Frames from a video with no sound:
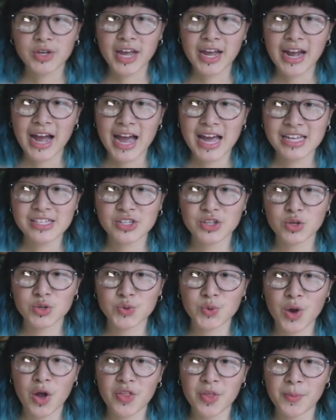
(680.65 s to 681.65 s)
yeah guys, those
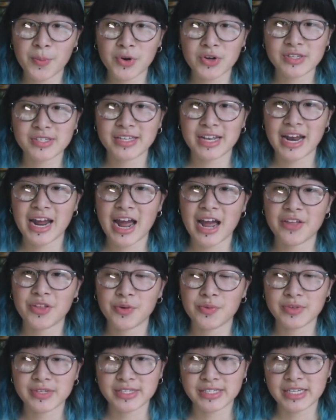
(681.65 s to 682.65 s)
were all the books that I either
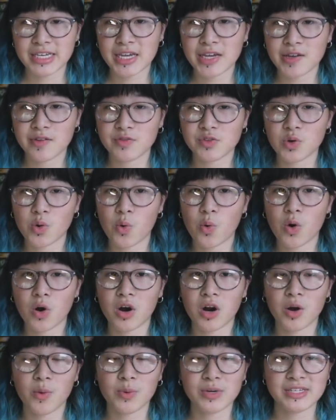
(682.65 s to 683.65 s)
received
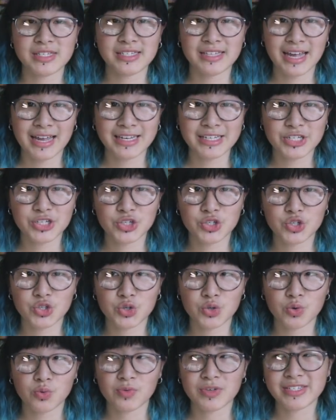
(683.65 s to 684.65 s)
or
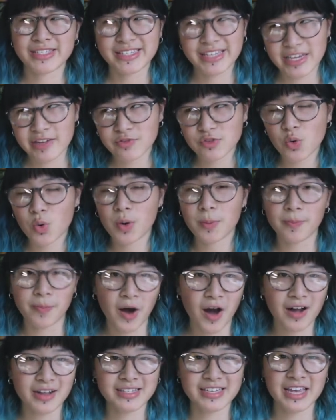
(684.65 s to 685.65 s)

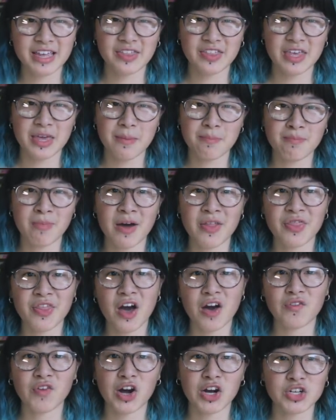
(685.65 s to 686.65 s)
bought in the month
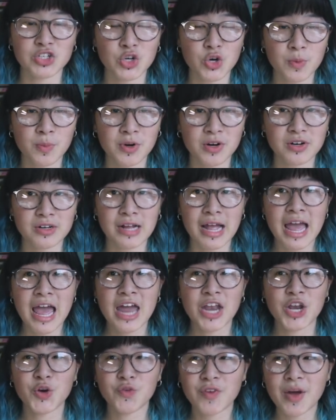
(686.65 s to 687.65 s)
of October,
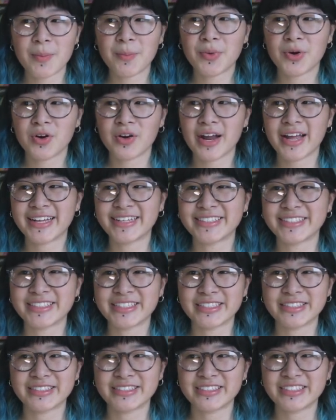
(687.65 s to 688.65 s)
November, and
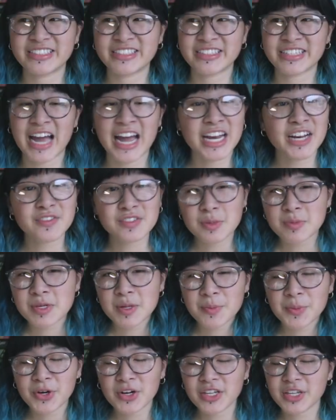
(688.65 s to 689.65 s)
kind of
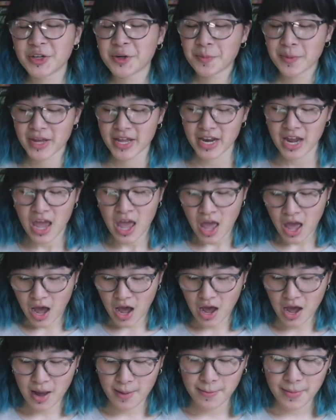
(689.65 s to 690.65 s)
September a little bit.
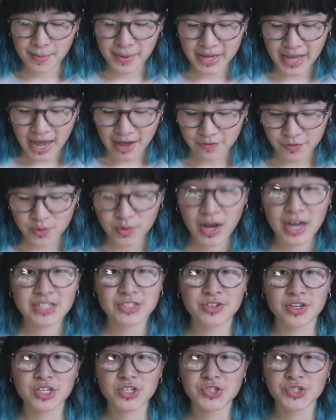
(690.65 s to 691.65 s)
But yeah, if you guys
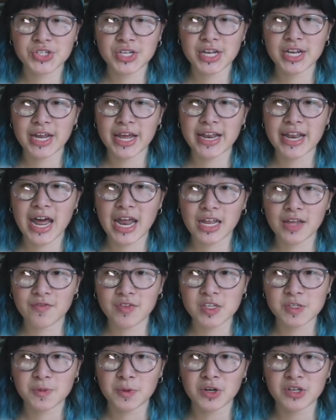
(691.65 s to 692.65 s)
are interested in any of
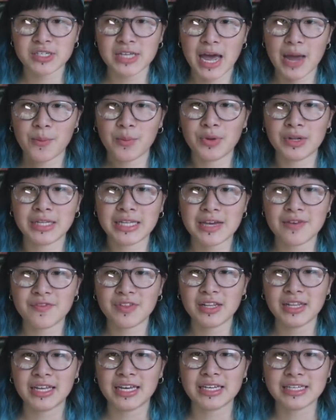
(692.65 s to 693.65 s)
these books, I will leave
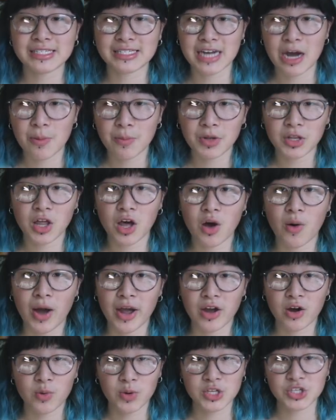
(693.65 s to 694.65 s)
the links down below.
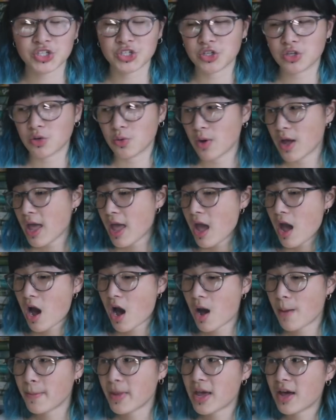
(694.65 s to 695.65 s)
I always do.
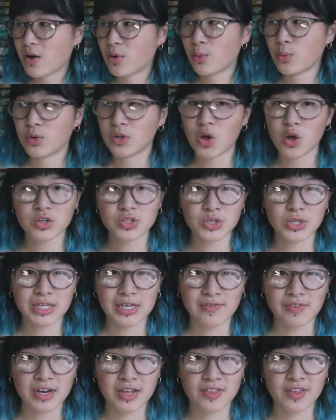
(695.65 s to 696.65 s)
I'll also
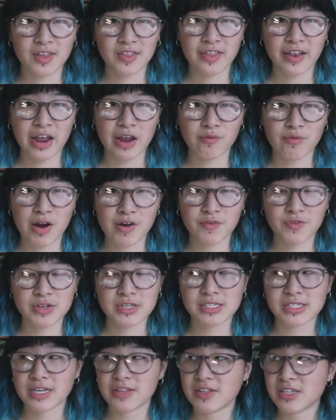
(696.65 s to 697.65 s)
leave anything that I
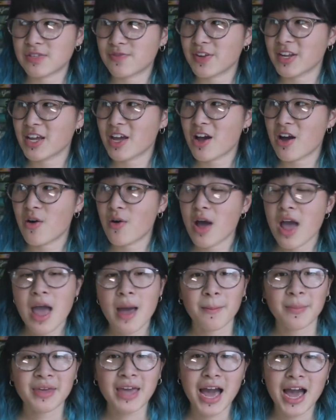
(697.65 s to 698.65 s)
referenced in this video.
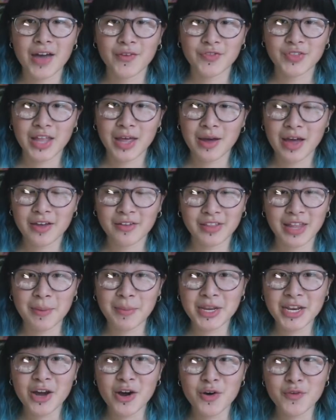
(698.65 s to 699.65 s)
But yeah, let
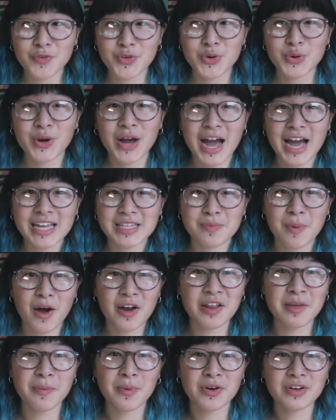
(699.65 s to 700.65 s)
me know if you guys
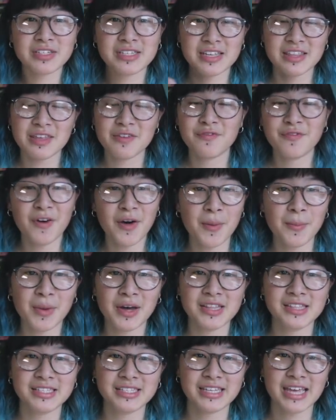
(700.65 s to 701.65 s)
bought any books in the fall
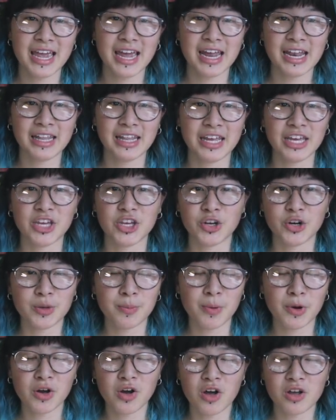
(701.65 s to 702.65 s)
months and link your
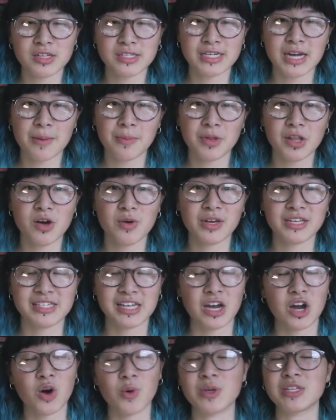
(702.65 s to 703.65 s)
book hauls down below because
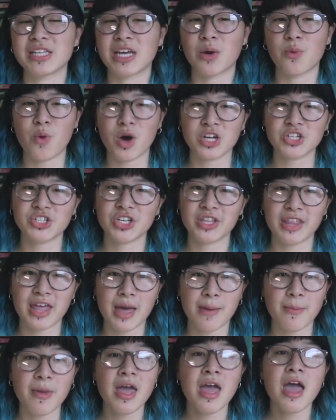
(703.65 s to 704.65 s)
I always like watching
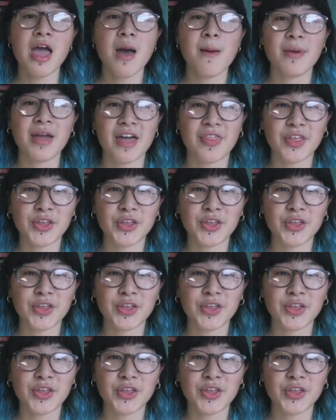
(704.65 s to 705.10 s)
them. But yeah,